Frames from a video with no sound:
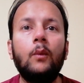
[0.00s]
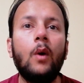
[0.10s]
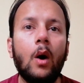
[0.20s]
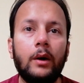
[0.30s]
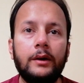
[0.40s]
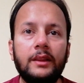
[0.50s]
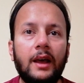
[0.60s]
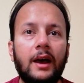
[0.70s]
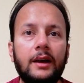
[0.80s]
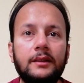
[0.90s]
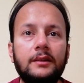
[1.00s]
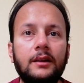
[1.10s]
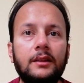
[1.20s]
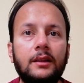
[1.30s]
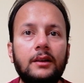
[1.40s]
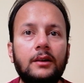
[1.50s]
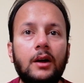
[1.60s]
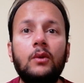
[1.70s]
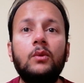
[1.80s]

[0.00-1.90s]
warned that their